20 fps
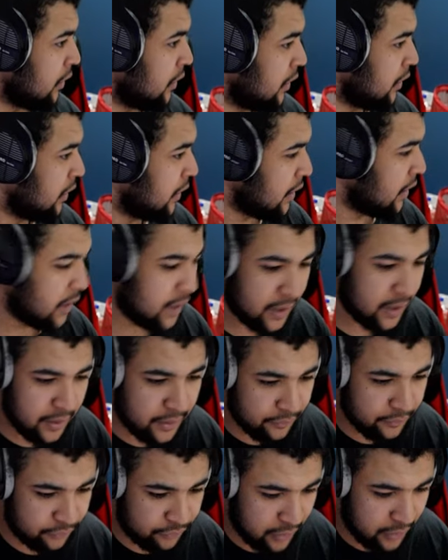Uh,
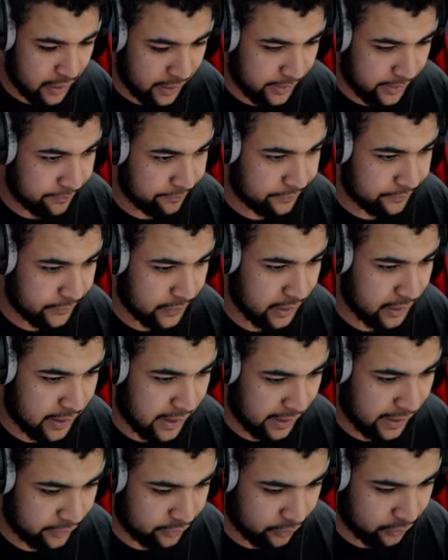right.
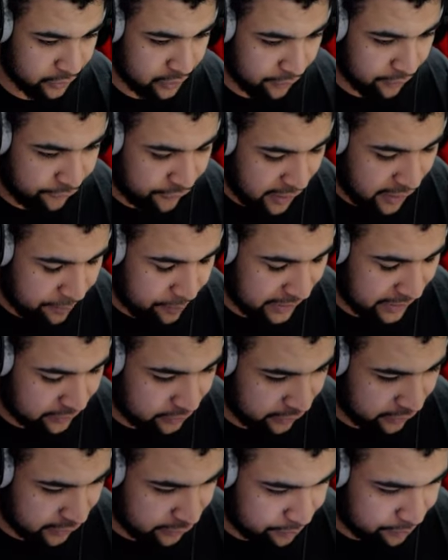Okay, so he's got five picks
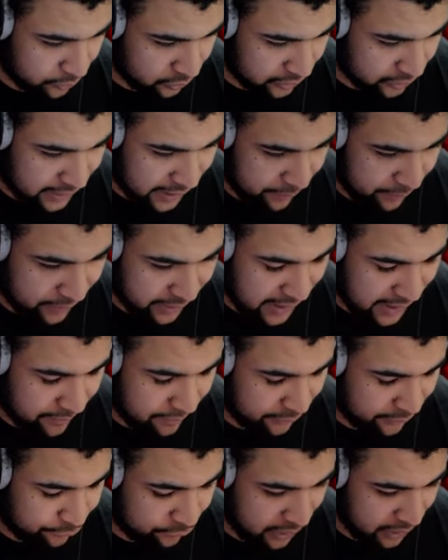on this board. Can we get him
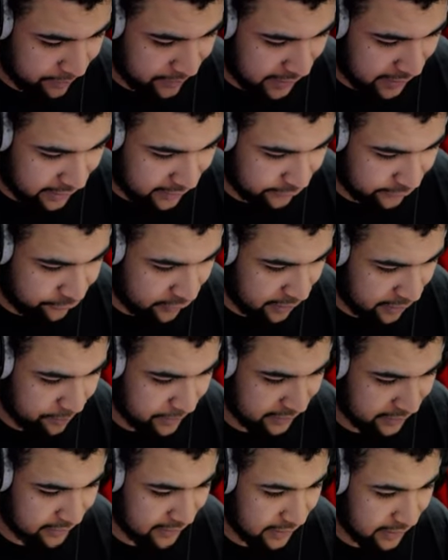his freebie out of these five
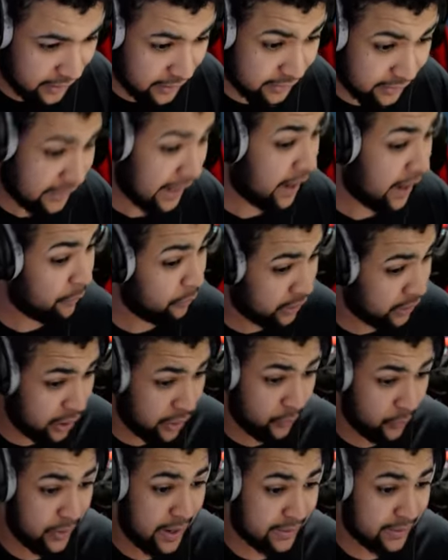picks? There we go.
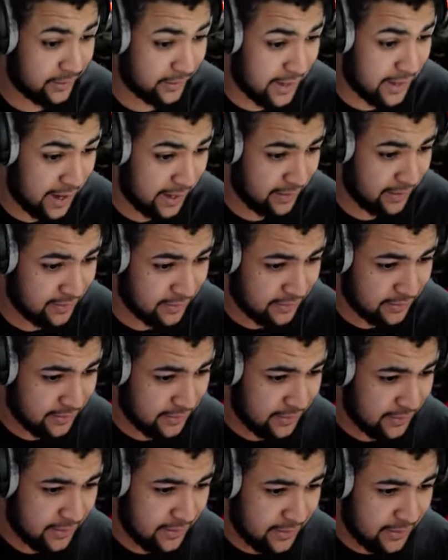We actually can.
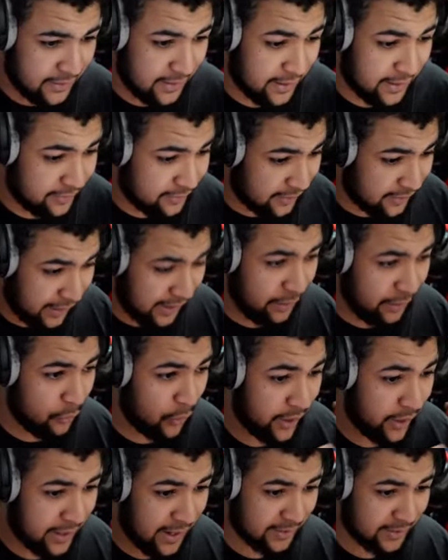Let's see what
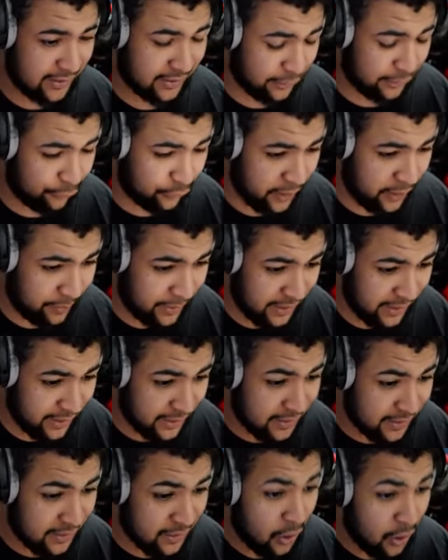he gets as his freebie.
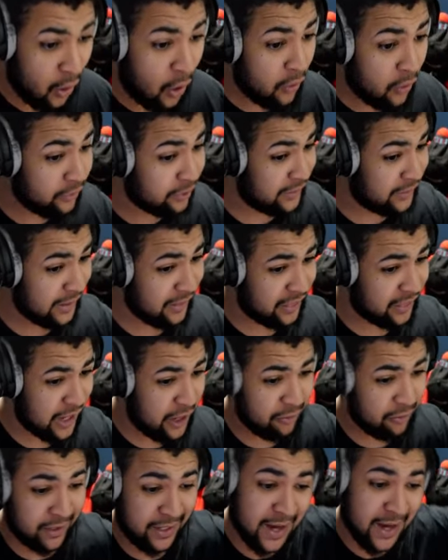Austin
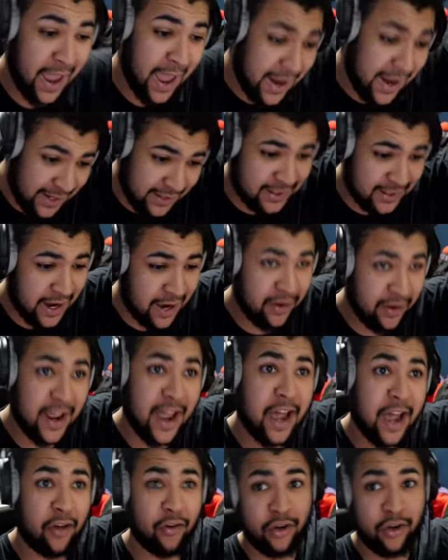Theory, A-Town
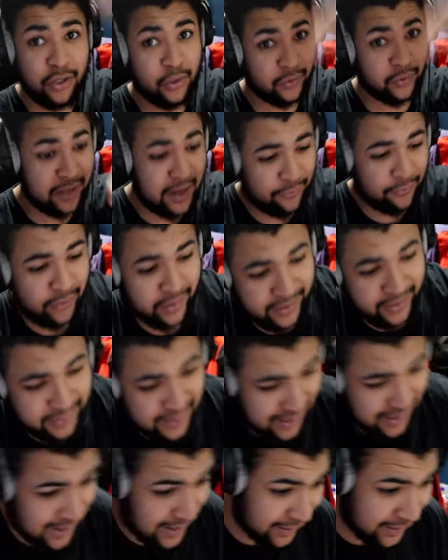down. You'll definitely take
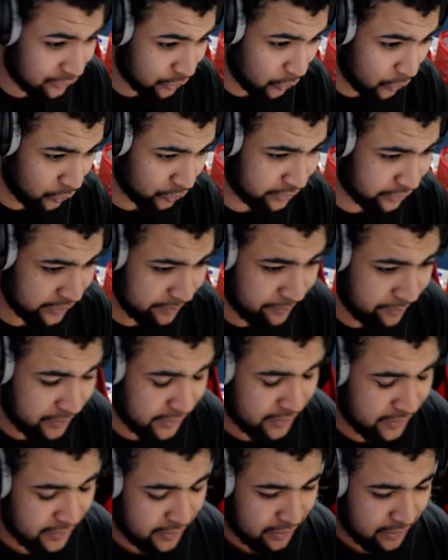that. That's awesome.
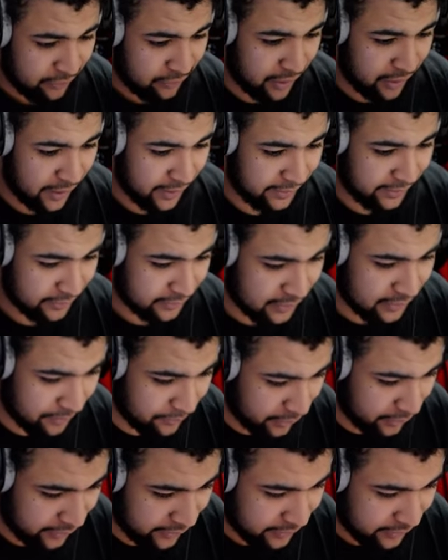Right, come
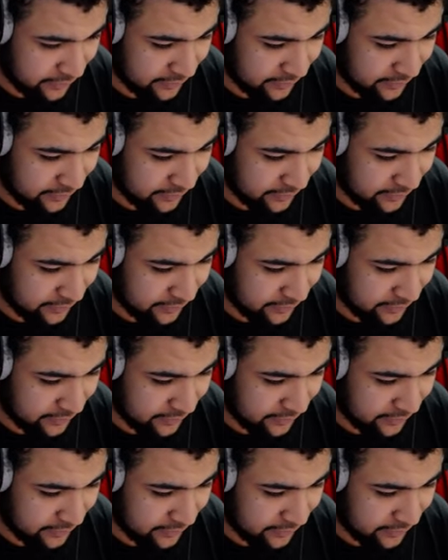on.